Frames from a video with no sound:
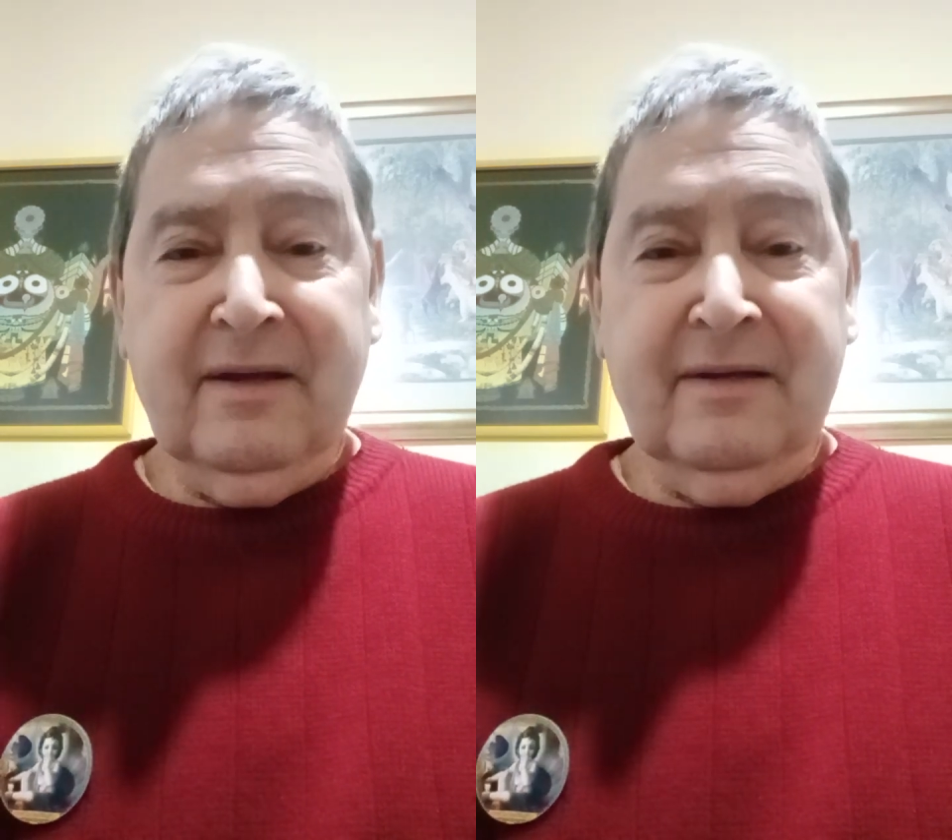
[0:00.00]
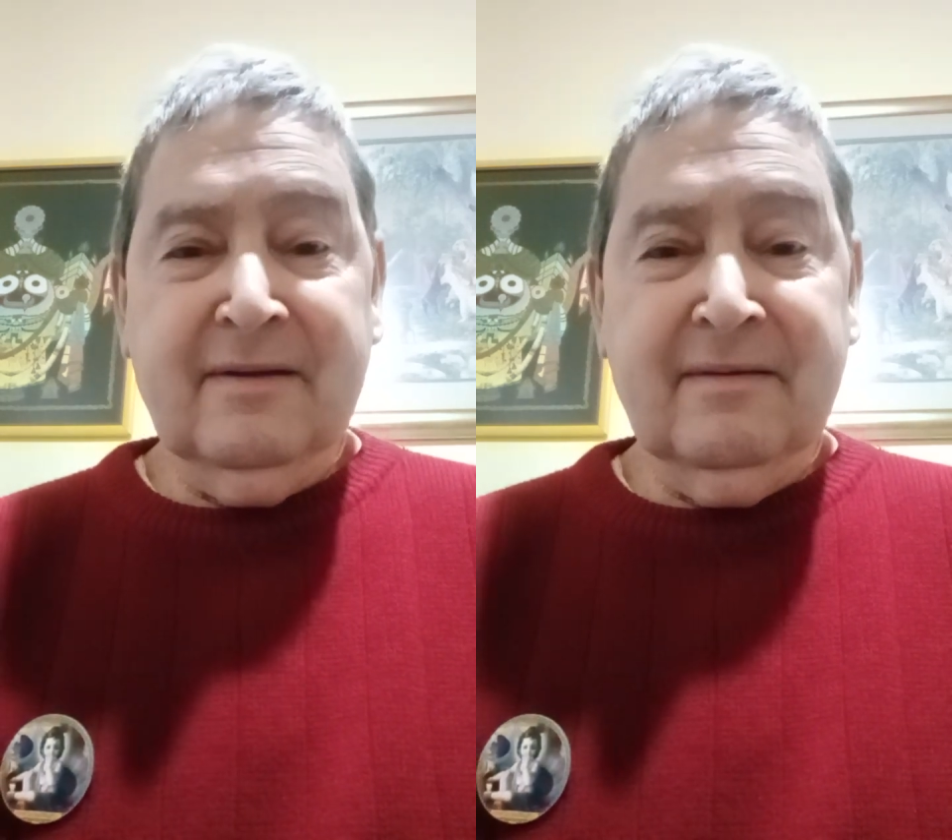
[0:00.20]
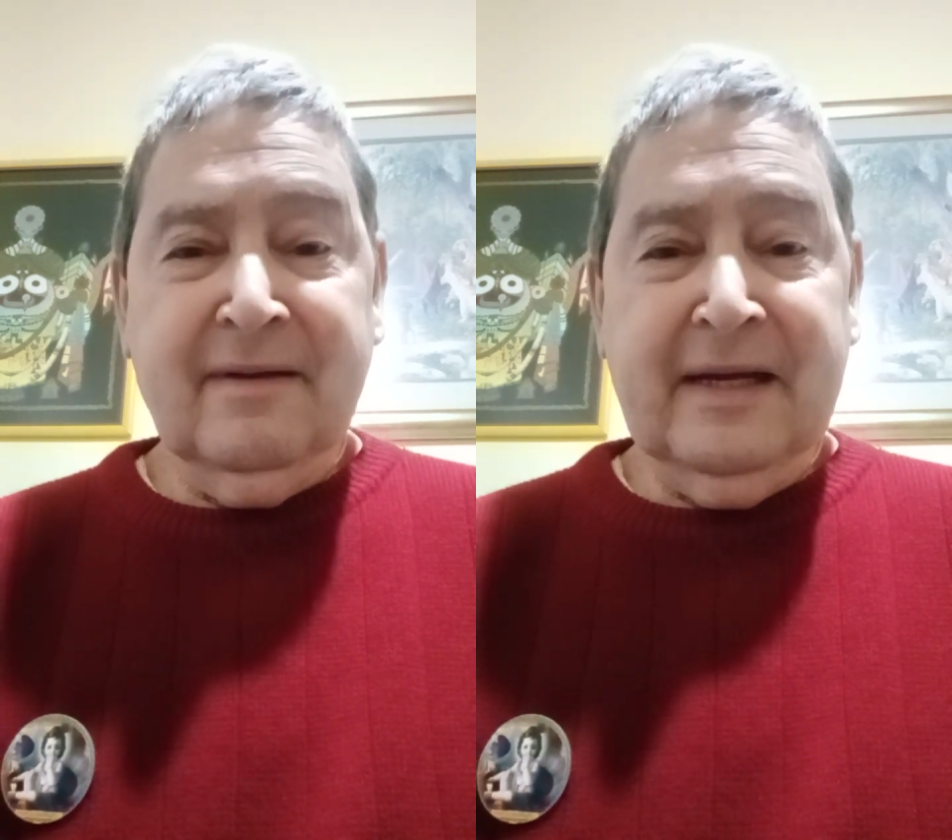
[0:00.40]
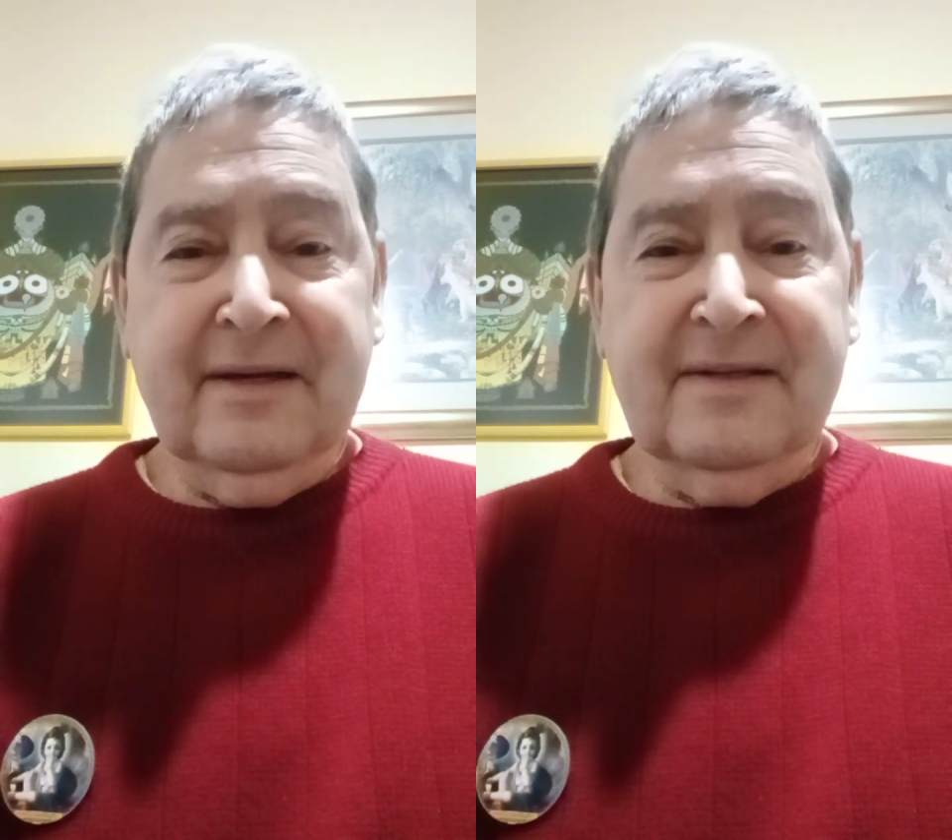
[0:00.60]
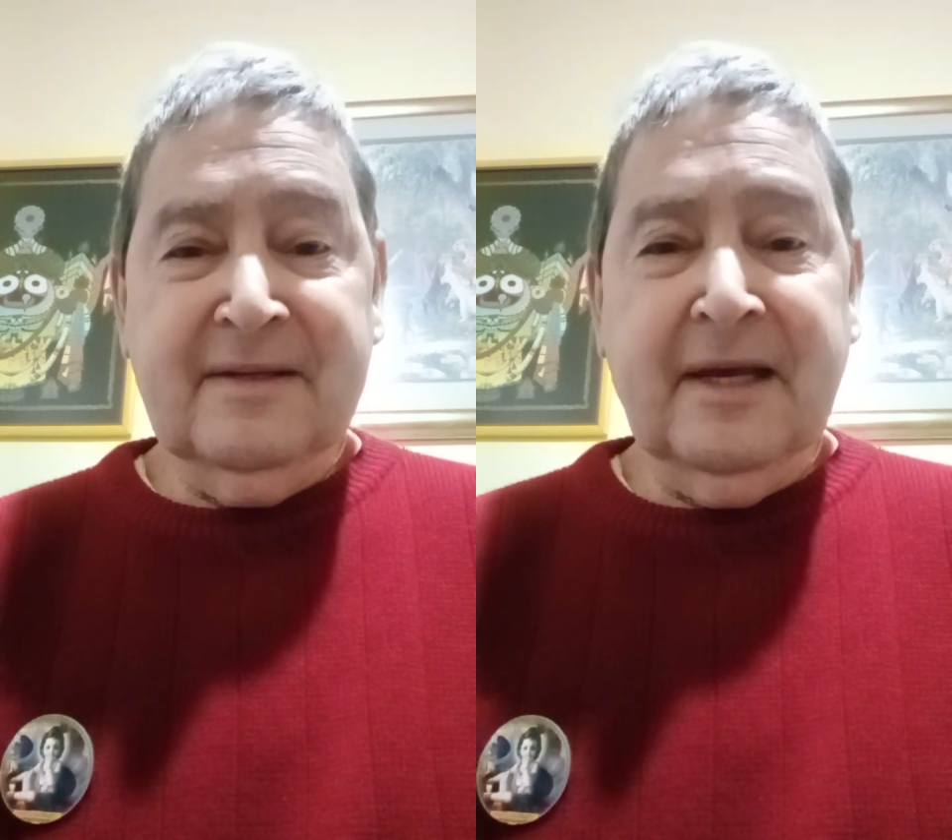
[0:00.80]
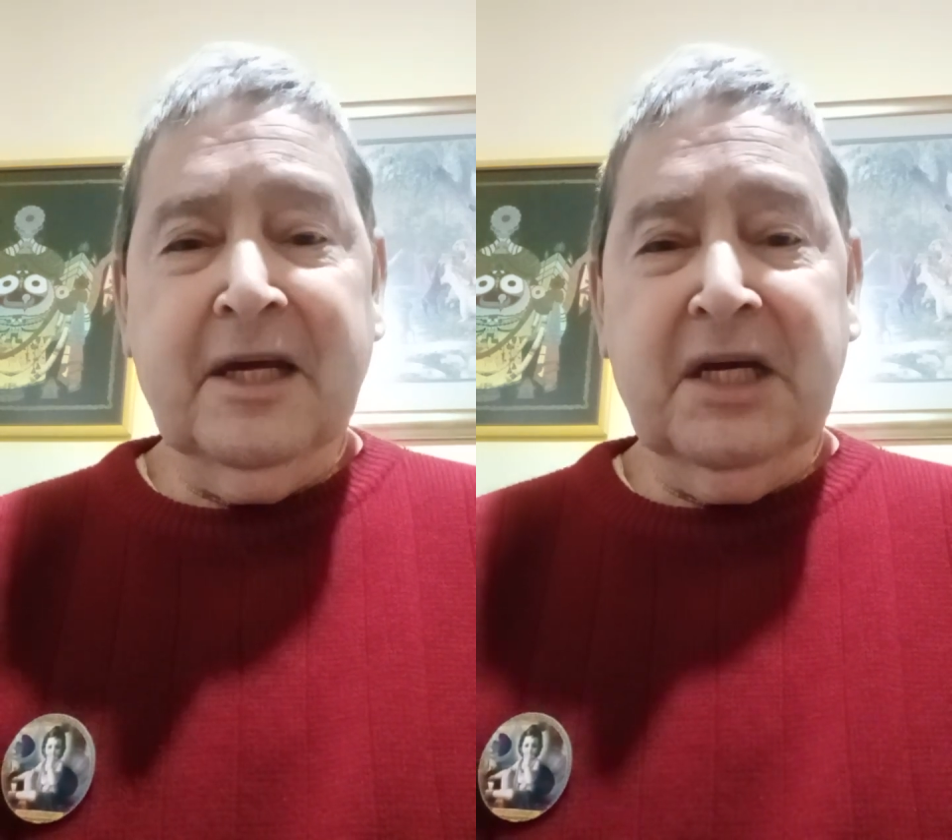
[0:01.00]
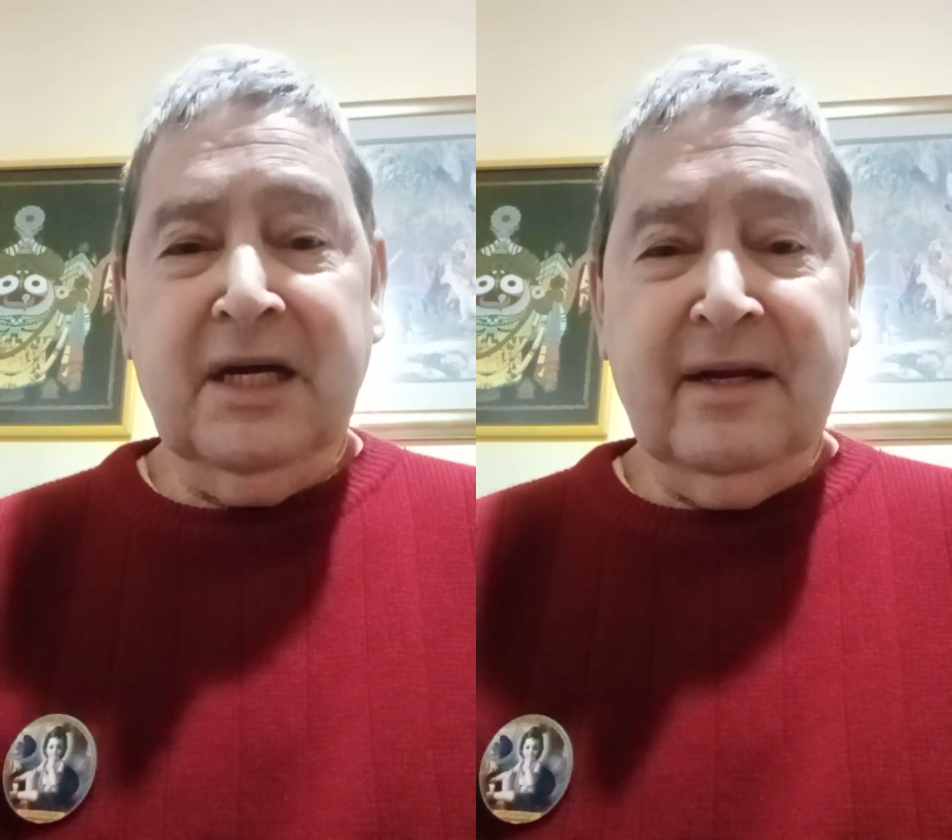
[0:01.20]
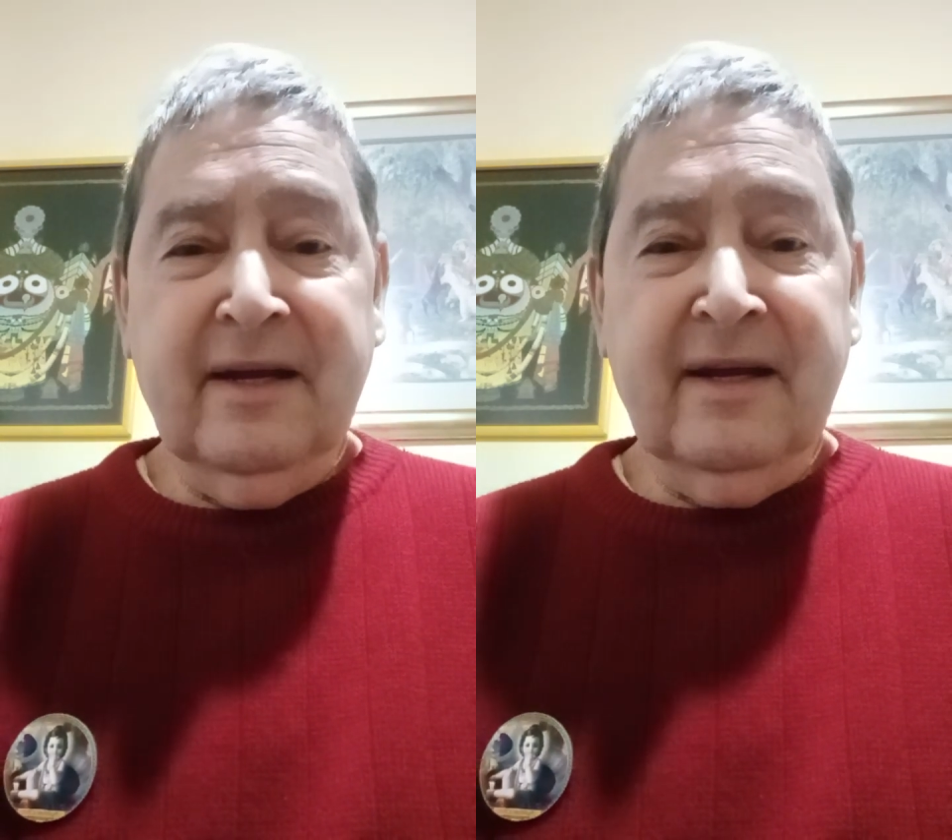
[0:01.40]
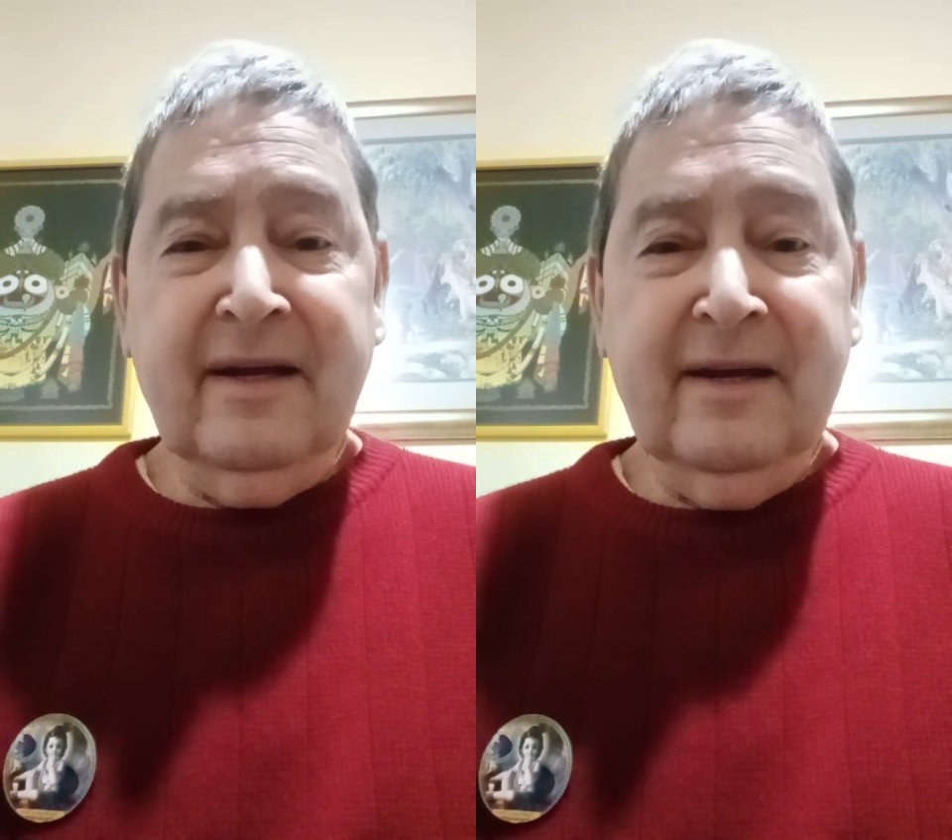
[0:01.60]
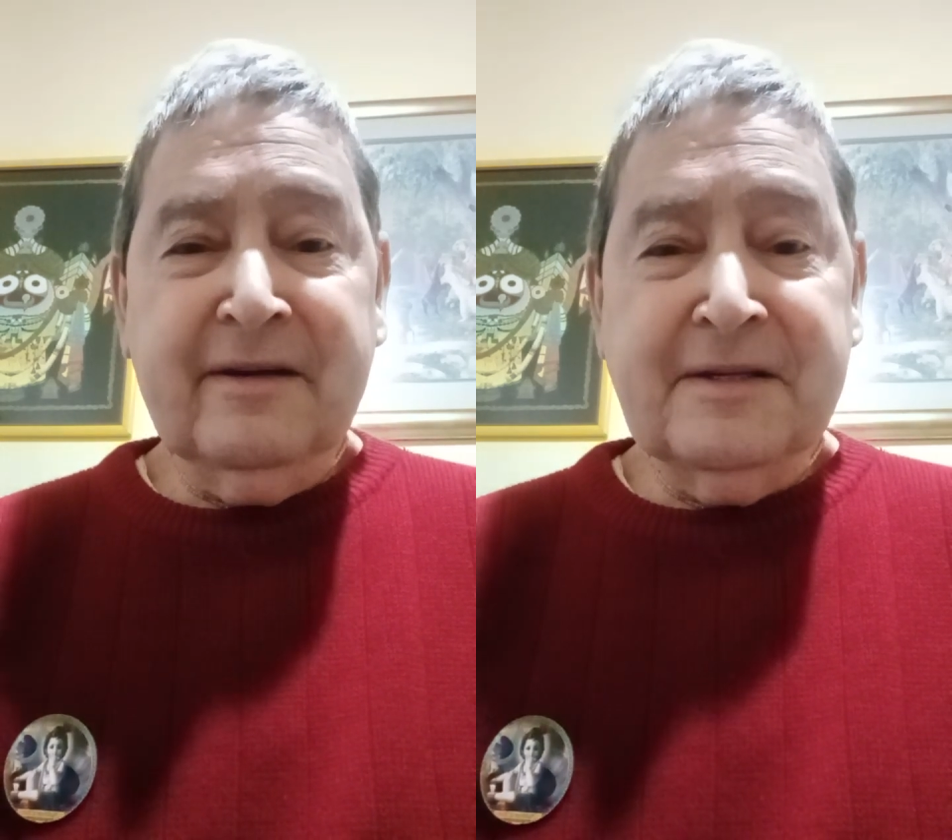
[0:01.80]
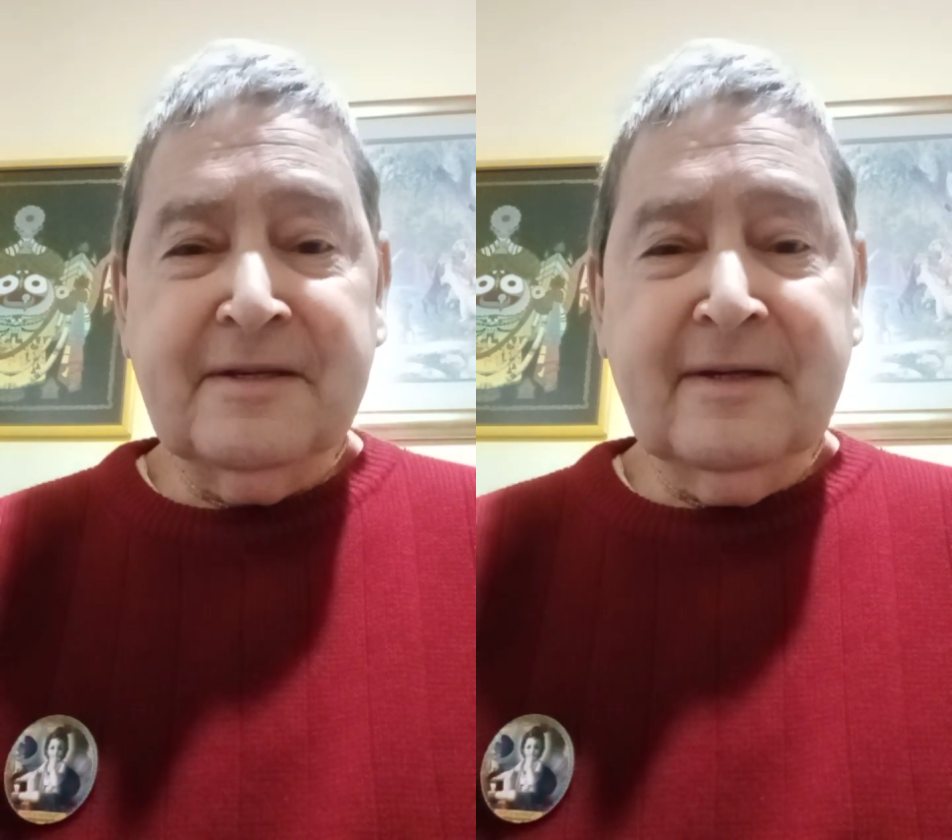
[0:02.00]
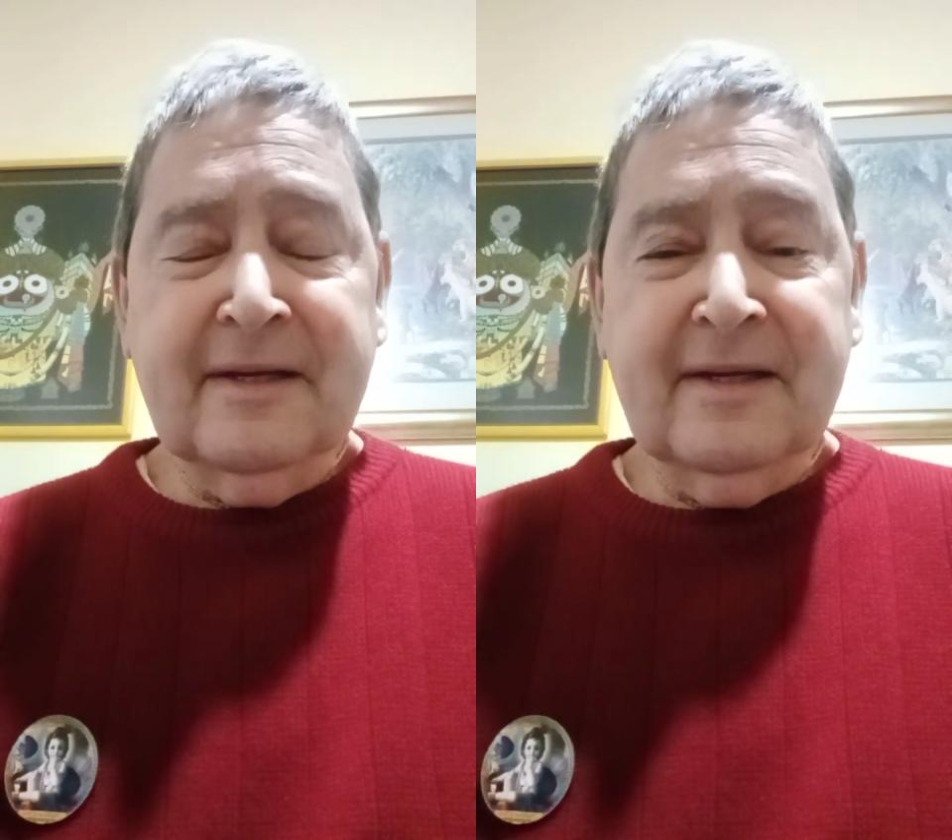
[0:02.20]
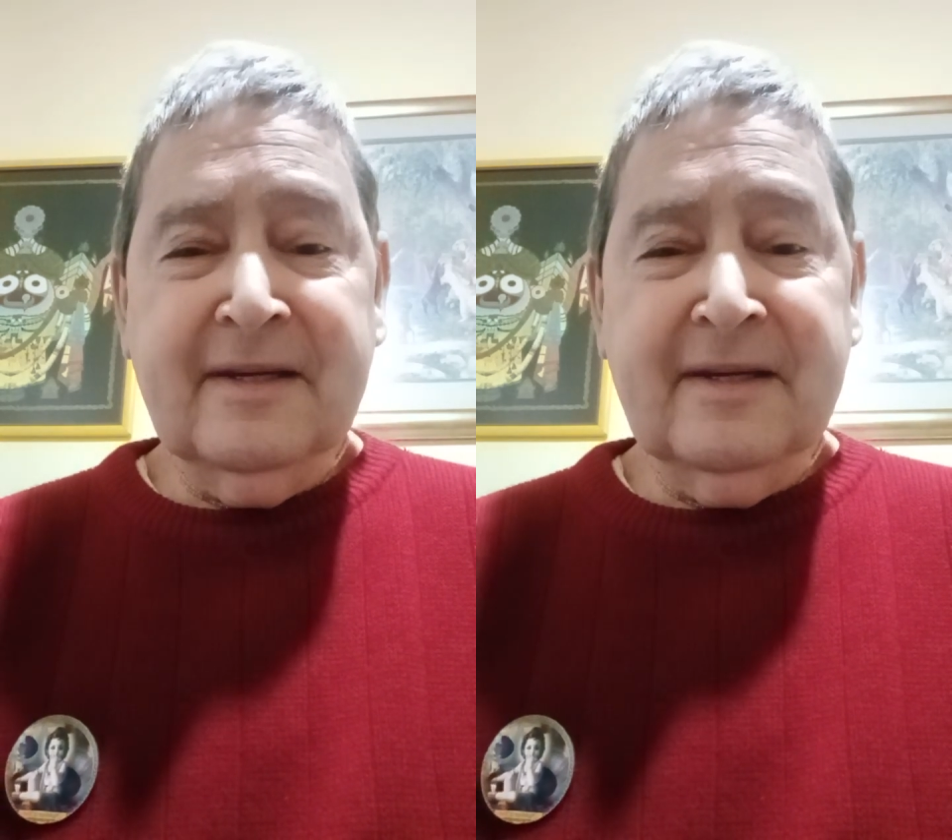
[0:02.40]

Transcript: can I can say Hare Krishna,